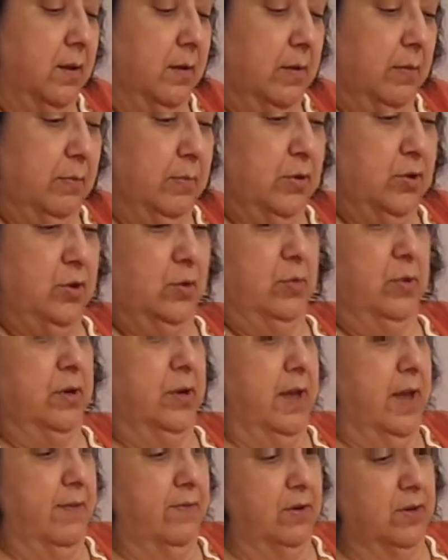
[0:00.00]
but you want to
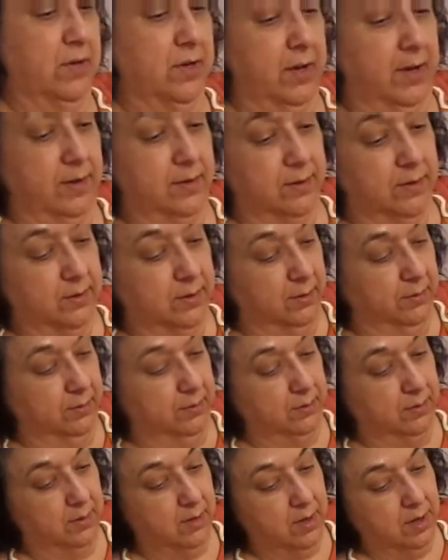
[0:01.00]
have it tight. So,
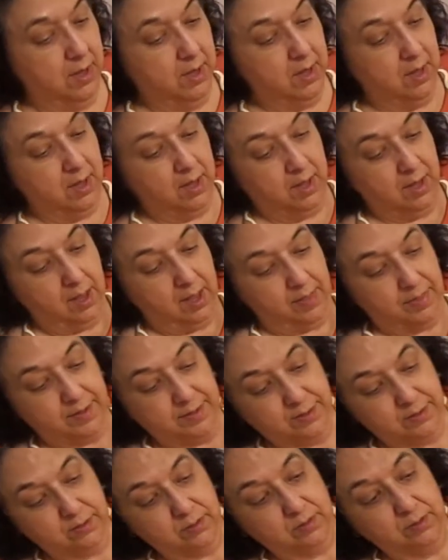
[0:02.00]
and this
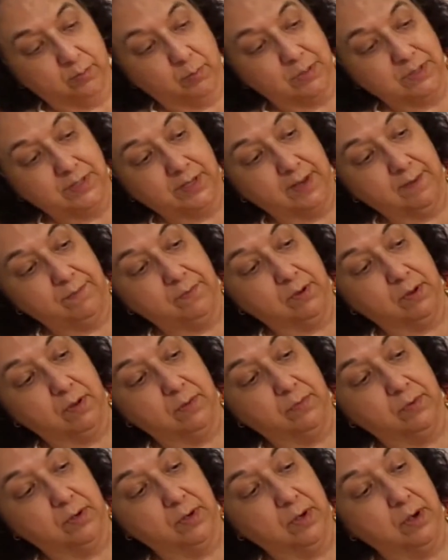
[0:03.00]
is what's left
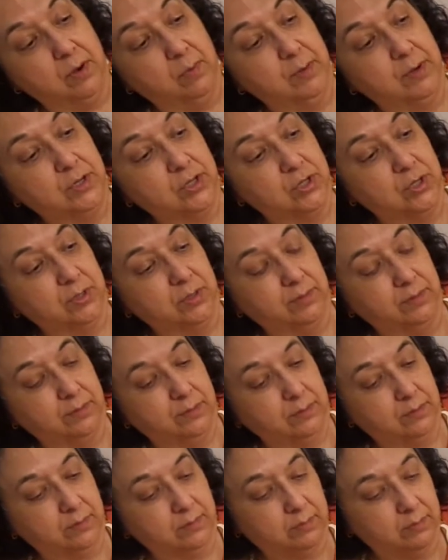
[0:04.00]
over, which
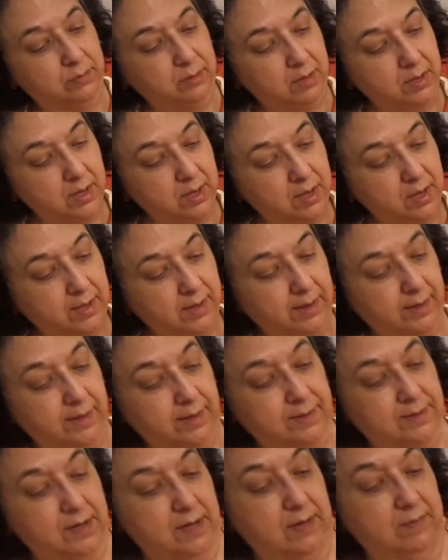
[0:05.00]

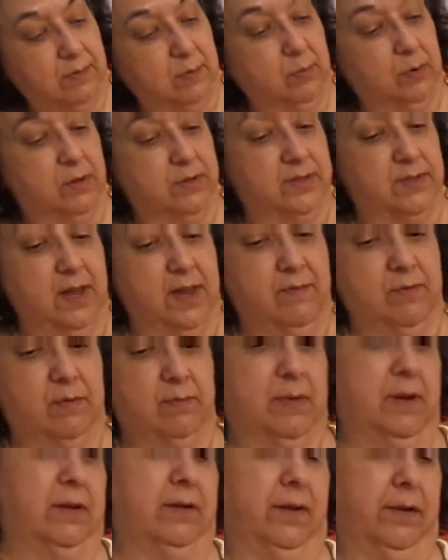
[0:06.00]
is not even worth saving,
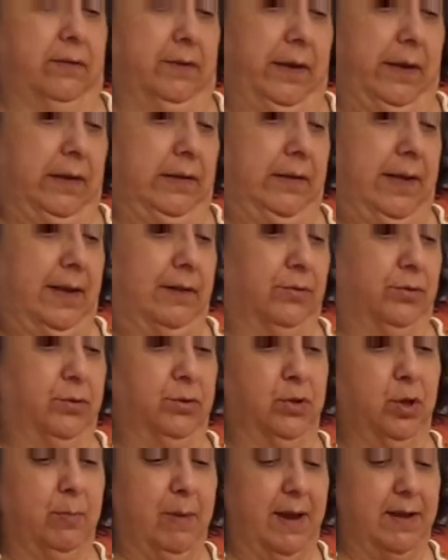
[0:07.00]
but like
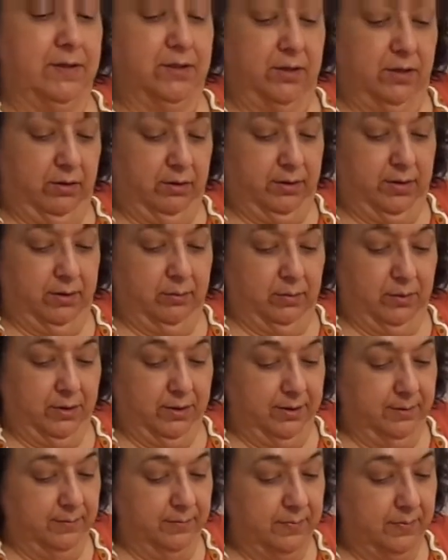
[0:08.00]
2 bites and you're done with
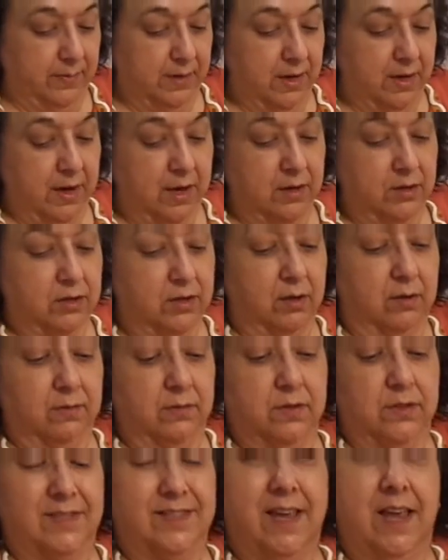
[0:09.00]
it. Now,
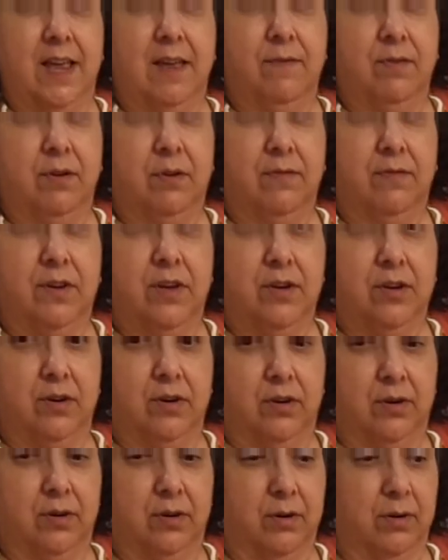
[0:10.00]
save your
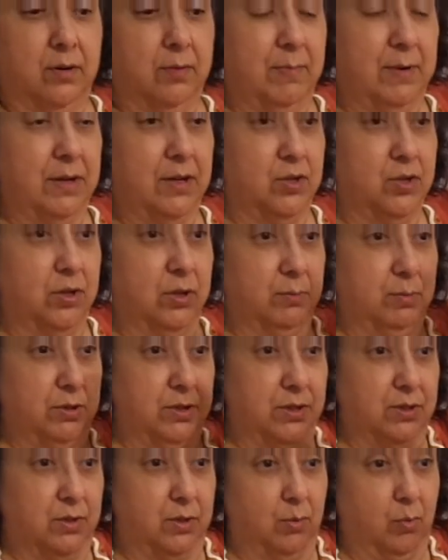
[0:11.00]
vinegar, because you're going to put
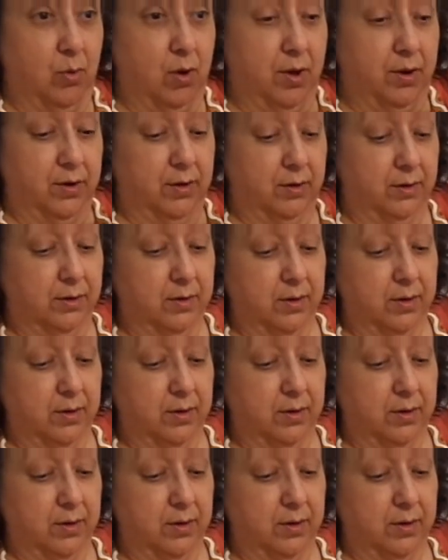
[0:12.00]
this in the water,